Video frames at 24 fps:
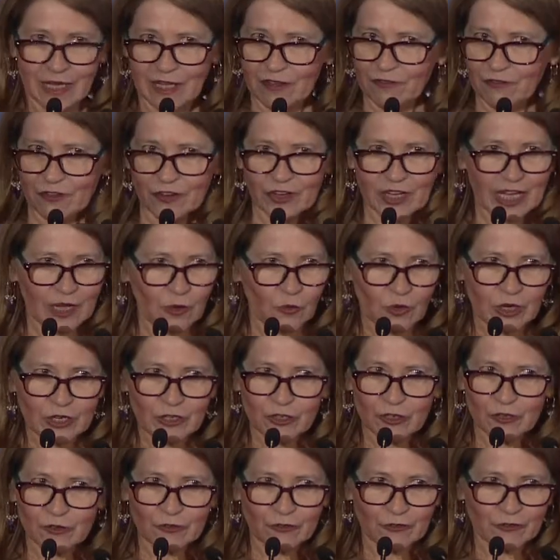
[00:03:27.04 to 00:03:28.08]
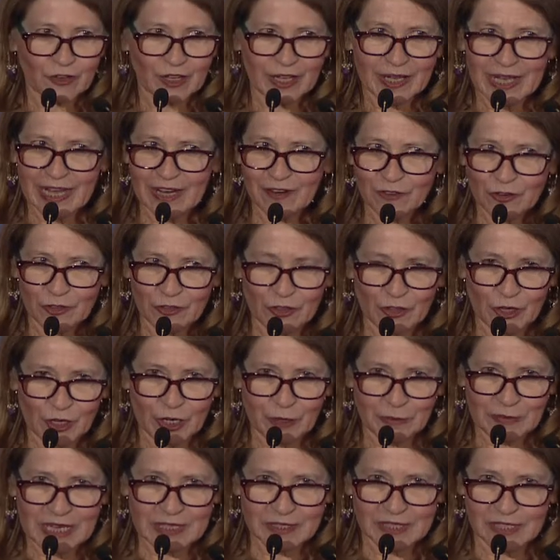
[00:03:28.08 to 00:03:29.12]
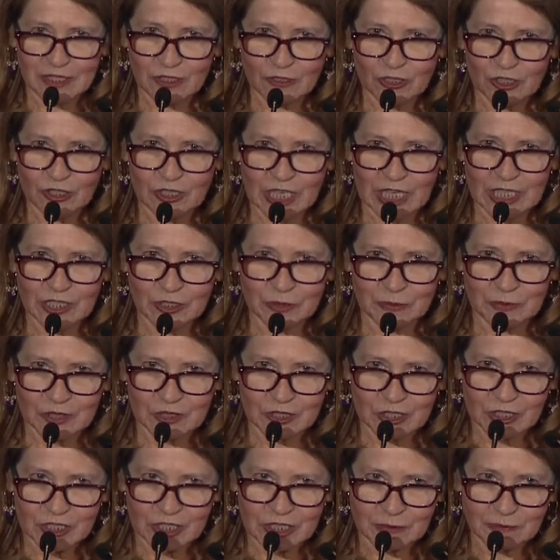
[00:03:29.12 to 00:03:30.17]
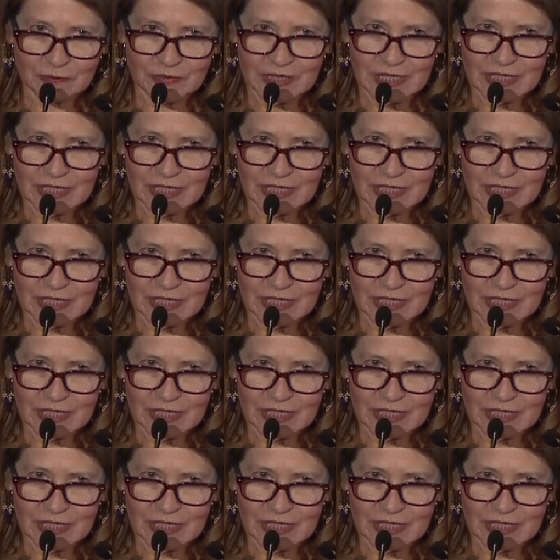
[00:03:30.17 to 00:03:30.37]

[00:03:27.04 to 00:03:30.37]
Forget what you've ever thought about social entrepreneurship.